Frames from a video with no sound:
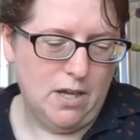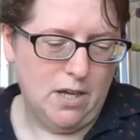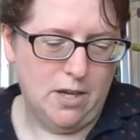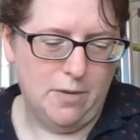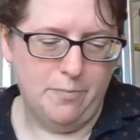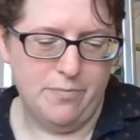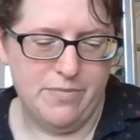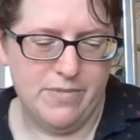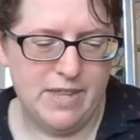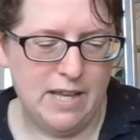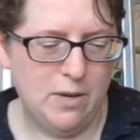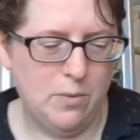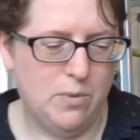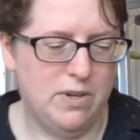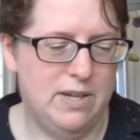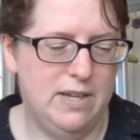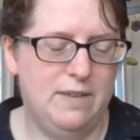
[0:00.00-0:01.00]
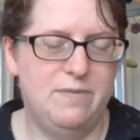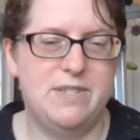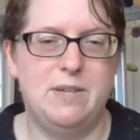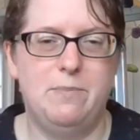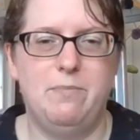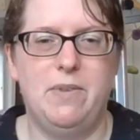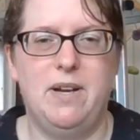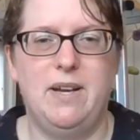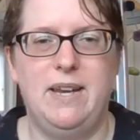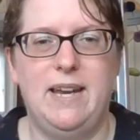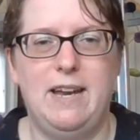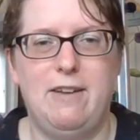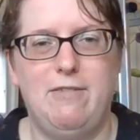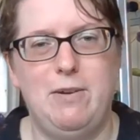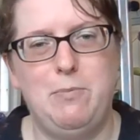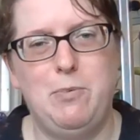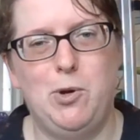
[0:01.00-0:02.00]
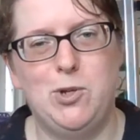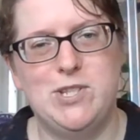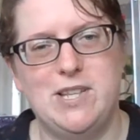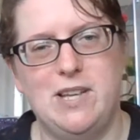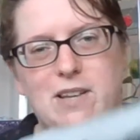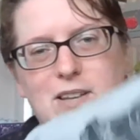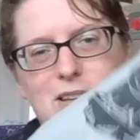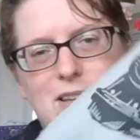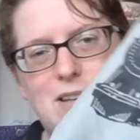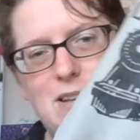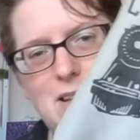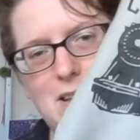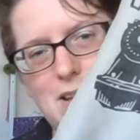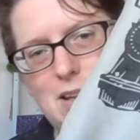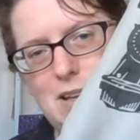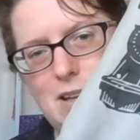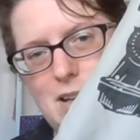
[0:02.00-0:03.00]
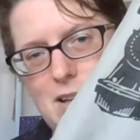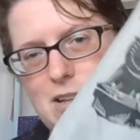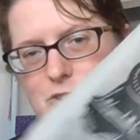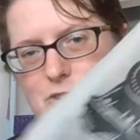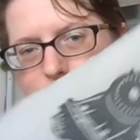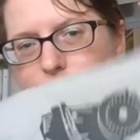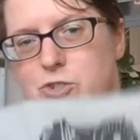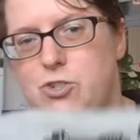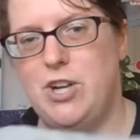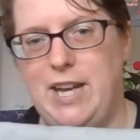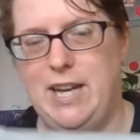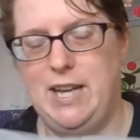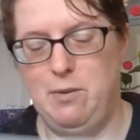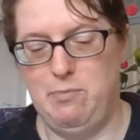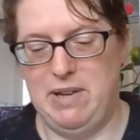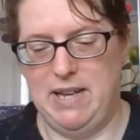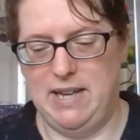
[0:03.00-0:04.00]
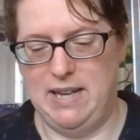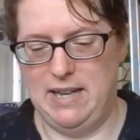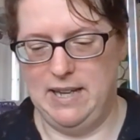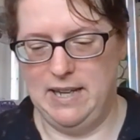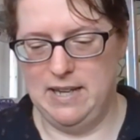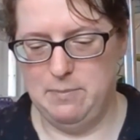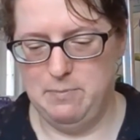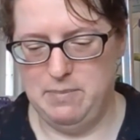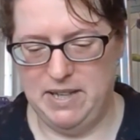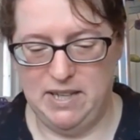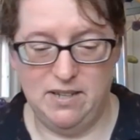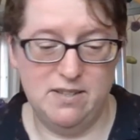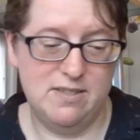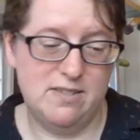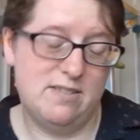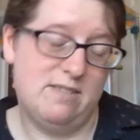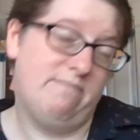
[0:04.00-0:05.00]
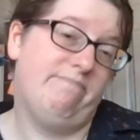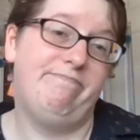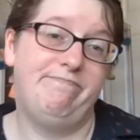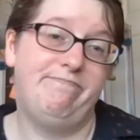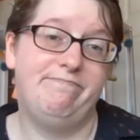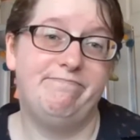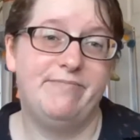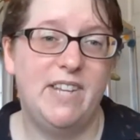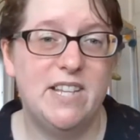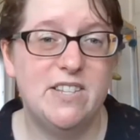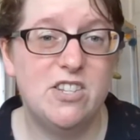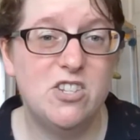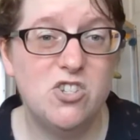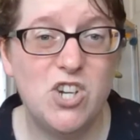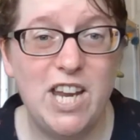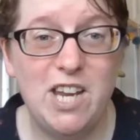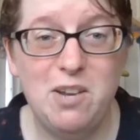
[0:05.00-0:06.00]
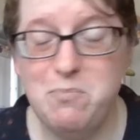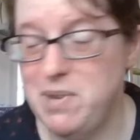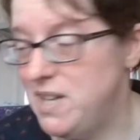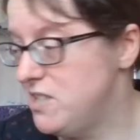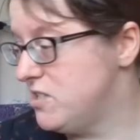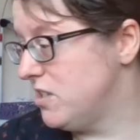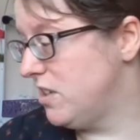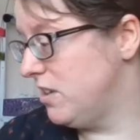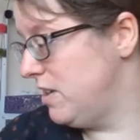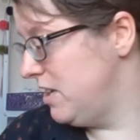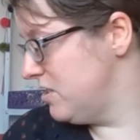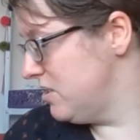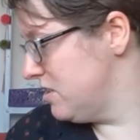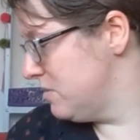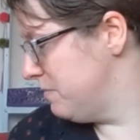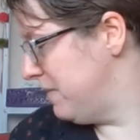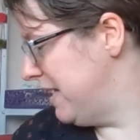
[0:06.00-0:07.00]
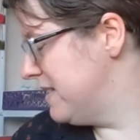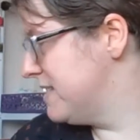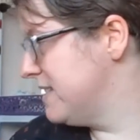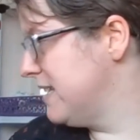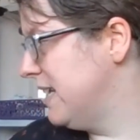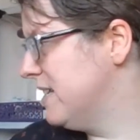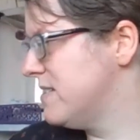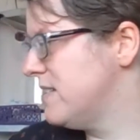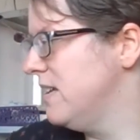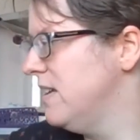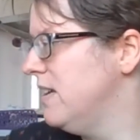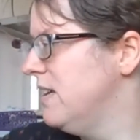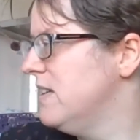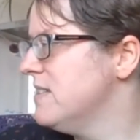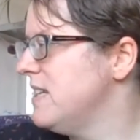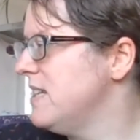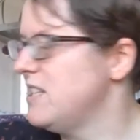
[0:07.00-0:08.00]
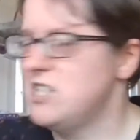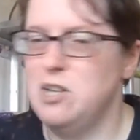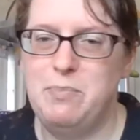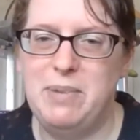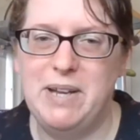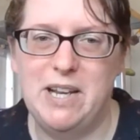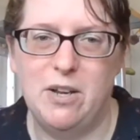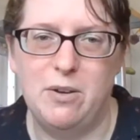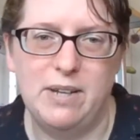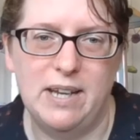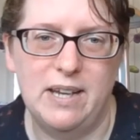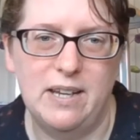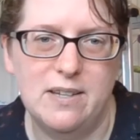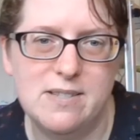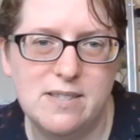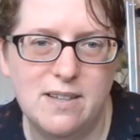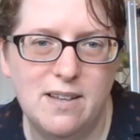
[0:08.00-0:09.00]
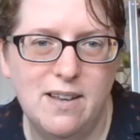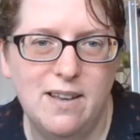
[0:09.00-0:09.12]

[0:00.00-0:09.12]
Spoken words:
a minute. That one lives in my Harry Potter train bag because it's a train picture. It just makes sense. It's actually a pillowcase.